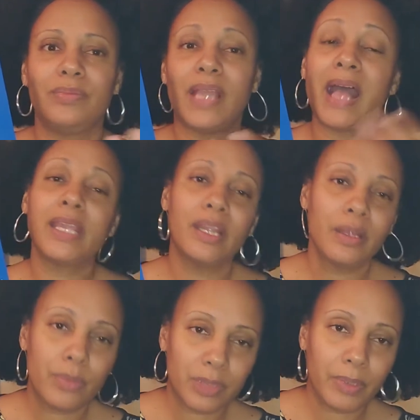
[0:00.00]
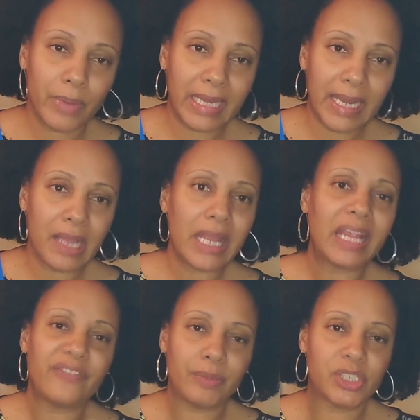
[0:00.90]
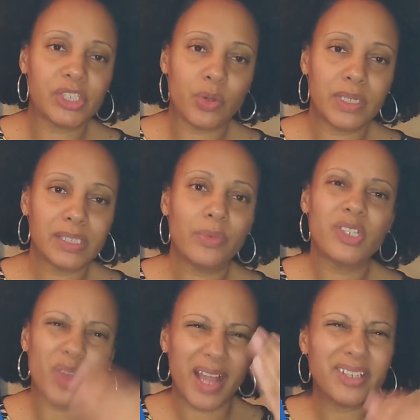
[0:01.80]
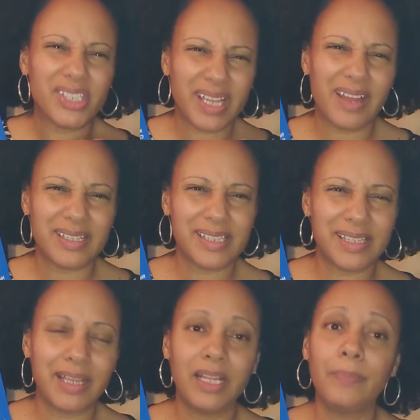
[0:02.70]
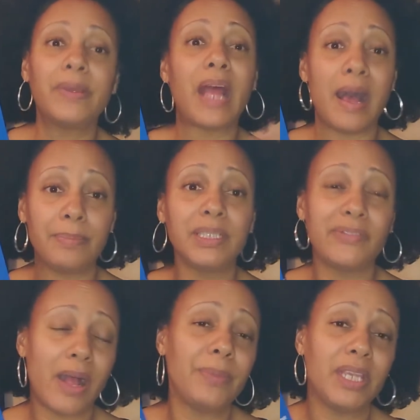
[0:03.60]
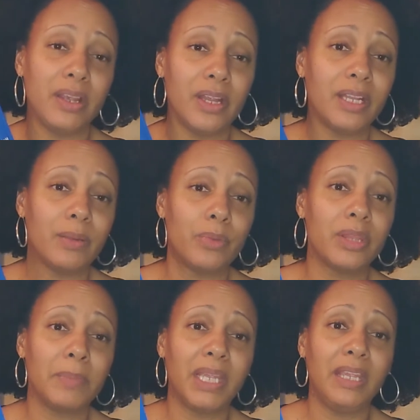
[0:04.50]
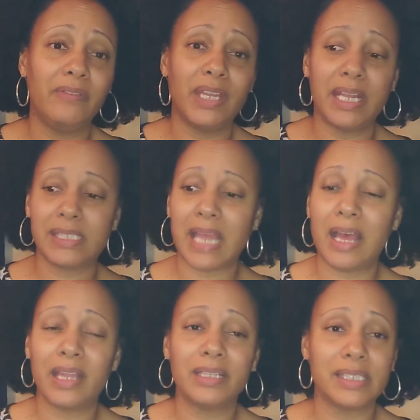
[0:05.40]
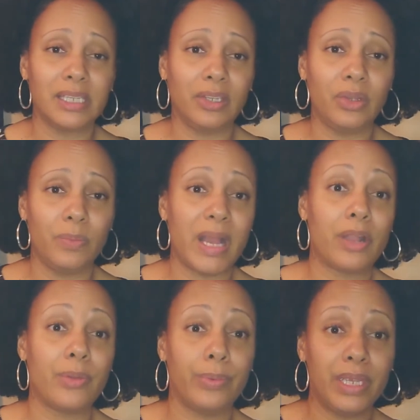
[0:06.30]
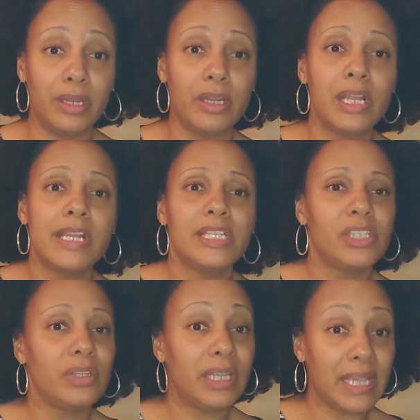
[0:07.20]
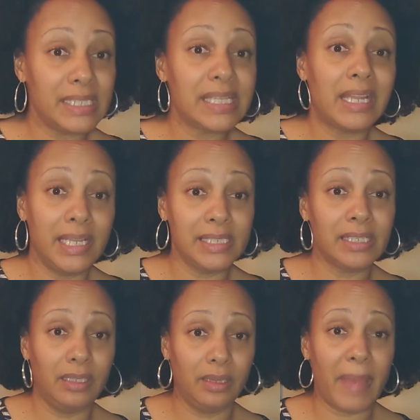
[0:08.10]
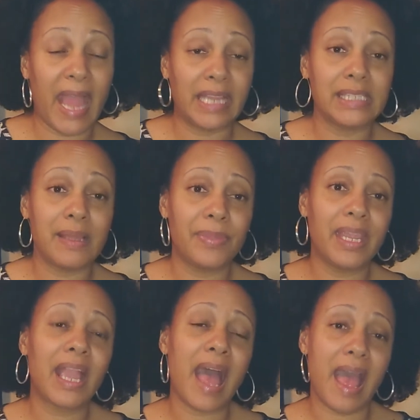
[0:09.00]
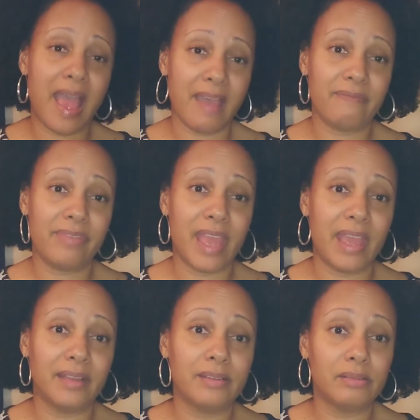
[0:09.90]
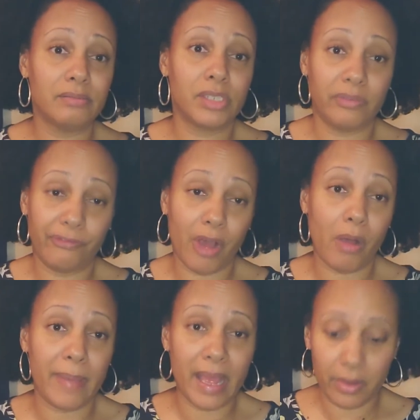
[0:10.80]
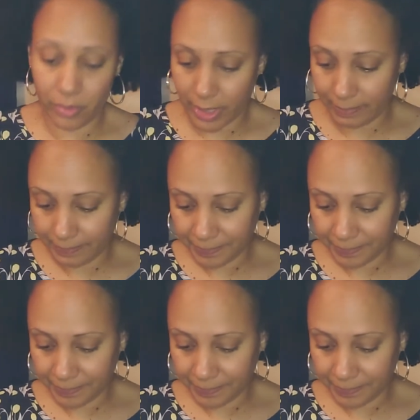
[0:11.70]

I carry them with me right now, like if I'm just going somewhere, so I could just kind of study. But I believe I'll be carrying them with me even as I continue my career. So that in case I need to look back at something, I have that to fall back on.